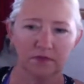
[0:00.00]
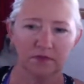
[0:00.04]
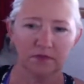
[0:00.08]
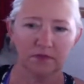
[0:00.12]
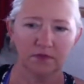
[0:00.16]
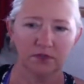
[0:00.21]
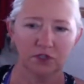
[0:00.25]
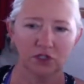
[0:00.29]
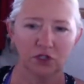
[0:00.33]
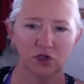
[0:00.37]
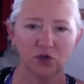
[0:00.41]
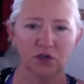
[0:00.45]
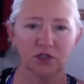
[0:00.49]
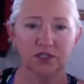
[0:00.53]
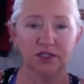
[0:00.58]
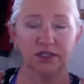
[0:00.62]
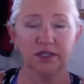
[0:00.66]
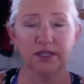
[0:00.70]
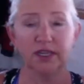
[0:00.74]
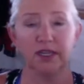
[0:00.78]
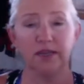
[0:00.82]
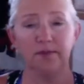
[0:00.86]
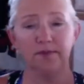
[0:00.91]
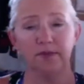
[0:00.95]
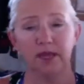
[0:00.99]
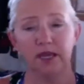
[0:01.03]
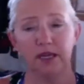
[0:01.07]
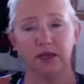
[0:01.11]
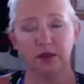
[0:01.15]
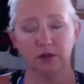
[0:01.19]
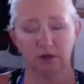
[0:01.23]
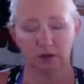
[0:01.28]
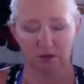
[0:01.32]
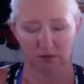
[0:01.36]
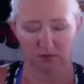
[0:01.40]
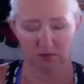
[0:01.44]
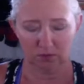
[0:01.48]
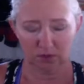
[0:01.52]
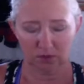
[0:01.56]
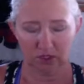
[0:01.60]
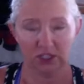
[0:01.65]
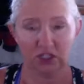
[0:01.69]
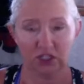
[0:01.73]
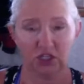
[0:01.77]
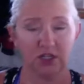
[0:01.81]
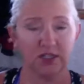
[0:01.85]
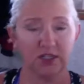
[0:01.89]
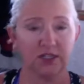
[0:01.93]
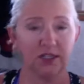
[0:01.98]
shoot us an email. We
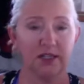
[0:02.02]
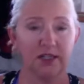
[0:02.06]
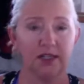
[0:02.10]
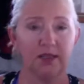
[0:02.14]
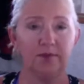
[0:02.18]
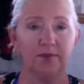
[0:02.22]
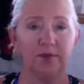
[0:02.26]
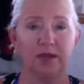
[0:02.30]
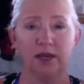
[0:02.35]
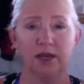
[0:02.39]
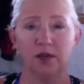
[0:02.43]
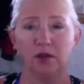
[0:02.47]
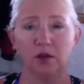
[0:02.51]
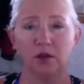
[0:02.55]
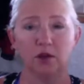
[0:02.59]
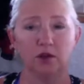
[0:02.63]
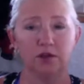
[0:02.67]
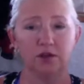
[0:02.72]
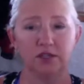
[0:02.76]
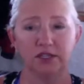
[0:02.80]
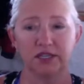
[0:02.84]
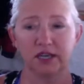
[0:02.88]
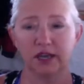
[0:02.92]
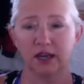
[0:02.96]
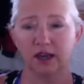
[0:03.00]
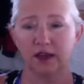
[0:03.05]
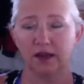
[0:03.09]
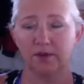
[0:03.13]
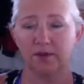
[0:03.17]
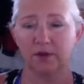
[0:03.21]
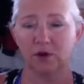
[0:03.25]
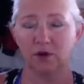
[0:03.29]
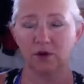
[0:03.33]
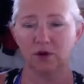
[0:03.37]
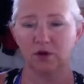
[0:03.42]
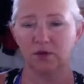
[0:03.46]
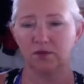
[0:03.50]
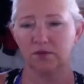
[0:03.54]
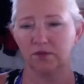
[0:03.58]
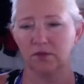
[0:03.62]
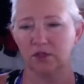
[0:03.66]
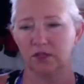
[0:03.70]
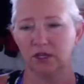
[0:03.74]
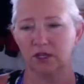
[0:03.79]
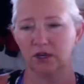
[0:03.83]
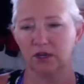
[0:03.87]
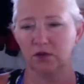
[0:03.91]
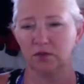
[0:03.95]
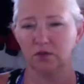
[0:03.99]
check the email all the time, or
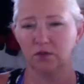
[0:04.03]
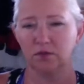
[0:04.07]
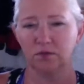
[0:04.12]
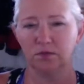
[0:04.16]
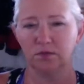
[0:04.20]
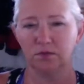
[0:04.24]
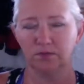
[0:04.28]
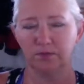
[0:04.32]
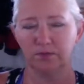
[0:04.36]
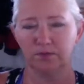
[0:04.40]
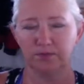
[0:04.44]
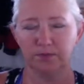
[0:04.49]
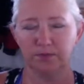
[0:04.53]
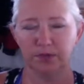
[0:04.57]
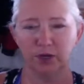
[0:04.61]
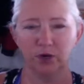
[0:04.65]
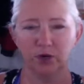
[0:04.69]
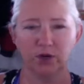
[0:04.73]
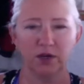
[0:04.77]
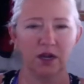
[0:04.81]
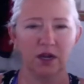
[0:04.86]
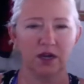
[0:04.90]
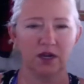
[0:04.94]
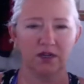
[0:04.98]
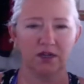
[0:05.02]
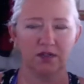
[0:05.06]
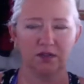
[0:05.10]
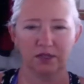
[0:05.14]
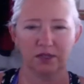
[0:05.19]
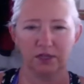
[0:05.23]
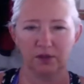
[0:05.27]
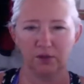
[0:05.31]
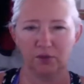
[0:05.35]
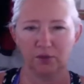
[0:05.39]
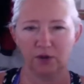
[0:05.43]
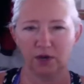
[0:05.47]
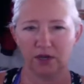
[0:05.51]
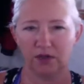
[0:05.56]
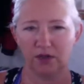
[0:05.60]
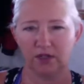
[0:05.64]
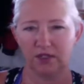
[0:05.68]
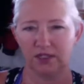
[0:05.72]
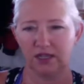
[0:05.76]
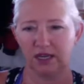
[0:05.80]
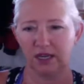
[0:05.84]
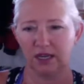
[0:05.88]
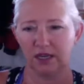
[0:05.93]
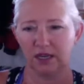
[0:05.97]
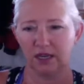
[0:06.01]
periodically throughout the
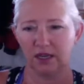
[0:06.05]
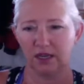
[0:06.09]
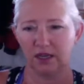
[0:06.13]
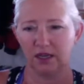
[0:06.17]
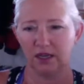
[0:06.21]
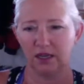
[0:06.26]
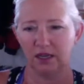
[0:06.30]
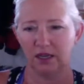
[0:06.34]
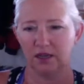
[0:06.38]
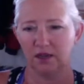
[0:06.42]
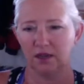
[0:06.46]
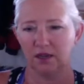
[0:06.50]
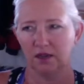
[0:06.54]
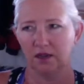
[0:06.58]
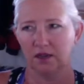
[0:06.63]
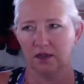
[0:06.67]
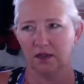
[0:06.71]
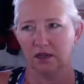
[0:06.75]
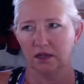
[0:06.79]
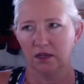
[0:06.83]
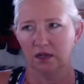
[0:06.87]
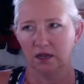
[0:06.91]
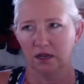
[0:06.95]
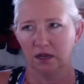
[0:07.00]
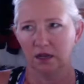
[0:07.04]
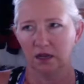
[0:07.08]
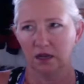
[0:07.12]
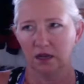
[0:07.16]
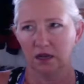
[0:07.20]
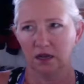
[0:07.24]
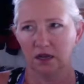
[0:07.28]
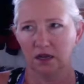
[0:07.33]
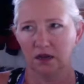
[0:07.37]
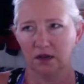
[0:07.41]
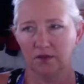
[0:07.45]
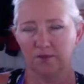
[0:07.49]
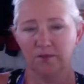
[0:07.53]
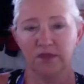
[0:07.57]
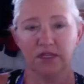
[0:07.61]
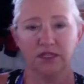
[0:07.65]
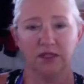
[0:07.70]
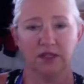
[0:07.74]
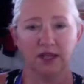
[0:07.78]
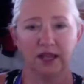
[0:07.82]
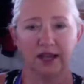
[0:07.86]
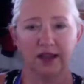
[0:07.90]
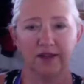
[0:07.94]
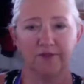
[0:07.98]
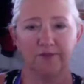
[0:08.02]
day.
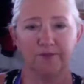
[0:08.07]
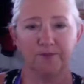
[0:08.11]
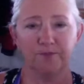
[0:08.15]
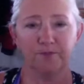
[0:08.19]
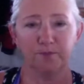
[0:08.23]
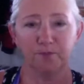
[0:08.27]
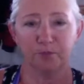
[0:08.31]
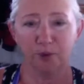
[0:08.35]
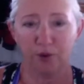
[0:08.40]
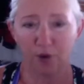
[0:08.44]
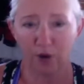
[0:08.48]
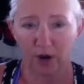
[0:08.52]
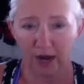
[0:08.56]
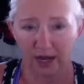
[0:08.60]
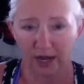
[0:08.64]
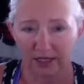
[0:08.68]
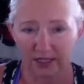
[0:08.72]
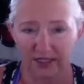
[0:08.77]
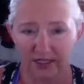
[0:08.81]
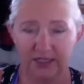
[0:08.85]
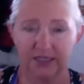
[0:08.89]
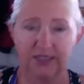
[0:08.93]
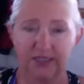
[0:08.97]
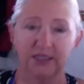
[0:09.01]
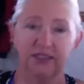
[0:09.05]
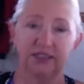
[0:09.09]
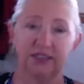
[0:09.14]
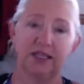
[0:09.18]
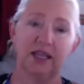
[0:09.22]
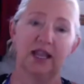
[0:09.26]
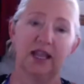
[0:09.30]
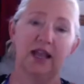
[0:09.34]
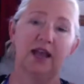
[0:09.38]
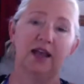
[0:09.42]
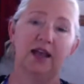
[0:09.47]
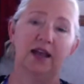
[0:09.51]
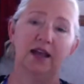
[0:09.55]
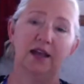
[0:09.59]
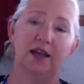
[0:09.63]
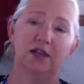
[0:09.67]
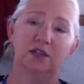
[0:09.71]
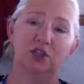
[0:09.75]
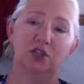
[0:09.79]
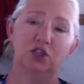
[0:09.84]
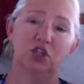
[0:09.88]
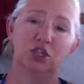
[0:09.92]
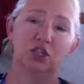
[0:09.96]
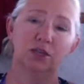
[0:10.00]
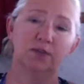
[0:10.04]

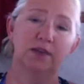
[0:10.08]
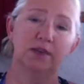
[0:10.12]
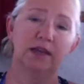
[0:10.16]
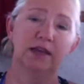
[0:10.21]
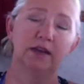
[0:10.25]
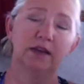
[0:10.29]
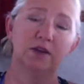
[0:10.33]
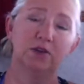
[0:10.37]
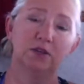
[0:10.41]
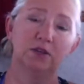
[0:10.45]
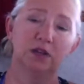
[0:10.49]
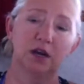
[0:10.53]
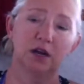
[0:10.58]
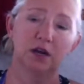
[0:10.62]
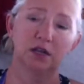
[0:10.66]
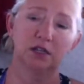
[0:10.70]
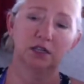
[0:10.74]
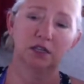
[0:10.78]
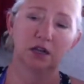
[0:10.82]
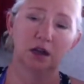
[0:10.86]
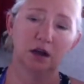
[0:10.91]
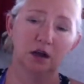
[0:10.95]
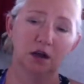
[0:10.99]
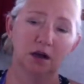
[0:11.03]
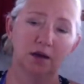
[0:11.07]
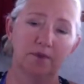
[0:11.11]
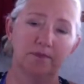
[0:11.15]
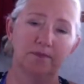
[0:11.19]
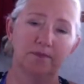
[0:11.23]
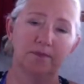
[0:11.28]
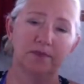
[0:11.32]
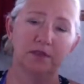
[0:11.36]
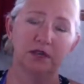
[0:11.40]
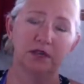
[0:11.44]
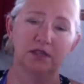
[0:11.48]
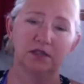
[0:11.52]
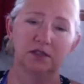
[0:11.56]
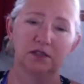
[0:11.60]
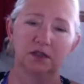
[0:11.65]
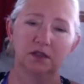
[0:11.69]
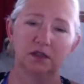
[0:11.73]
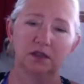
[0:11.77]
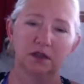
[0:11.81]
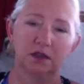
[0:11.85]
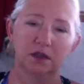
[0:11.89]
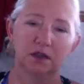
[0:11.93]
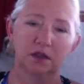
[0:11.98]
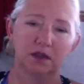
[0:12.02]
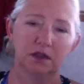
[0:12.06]
midlifeprices@gmail.com. That's
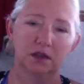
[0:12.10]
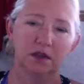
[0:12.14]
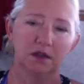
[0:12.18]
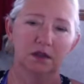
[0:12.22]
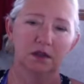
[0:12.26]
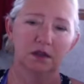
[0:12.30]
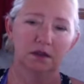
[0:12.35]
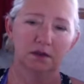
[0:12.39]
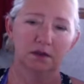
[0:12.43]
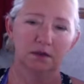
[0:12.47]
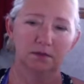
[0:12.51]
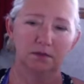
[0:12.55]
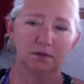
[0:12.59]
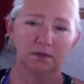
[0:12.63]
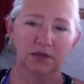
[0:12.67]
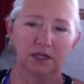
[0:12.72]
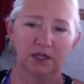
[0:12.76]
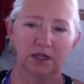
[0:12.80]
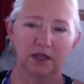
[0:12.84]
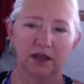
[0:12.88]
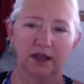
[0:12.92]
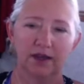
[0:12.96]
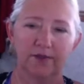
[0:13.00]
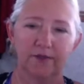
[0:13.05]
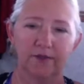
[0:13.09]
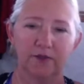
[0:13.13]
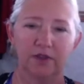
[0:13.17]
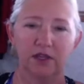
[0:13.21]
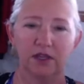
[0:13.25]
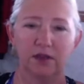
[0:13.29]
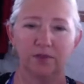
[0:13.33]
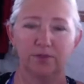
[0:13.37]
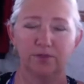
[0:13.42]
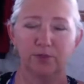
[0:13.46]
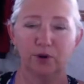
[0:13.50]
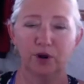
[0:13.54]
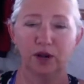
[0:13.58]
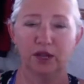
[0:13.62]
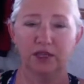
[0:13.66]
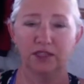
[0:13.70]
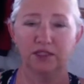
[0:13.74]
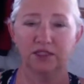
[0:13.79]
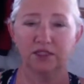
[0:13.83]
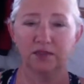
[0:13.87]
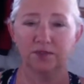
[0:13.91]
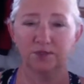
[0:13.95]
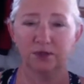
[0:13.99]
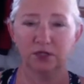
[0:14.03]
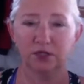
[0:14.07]
midlife, and then
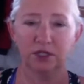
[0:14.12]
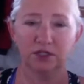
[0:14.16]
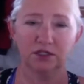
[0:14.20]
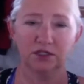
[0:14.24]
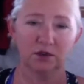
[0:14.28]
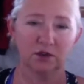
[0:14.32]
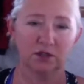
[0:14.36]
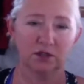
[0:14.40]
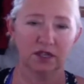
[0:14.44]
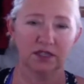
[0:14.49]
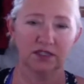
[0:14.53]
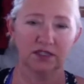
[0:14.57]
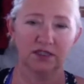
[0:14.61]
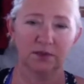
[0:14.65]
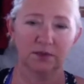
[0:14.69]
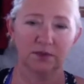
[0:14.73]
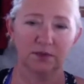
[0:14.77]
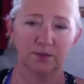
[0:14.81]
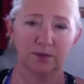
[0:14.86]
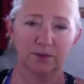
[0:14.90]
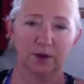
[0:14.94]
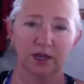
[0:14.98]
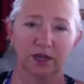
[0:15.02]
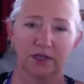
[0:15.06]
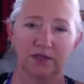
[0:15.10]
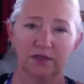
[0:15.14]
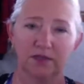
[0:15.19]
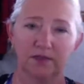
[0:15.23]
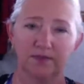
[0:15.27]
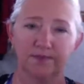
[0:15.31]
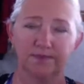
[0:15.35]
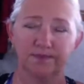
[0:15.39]
Price, because our last name is Price.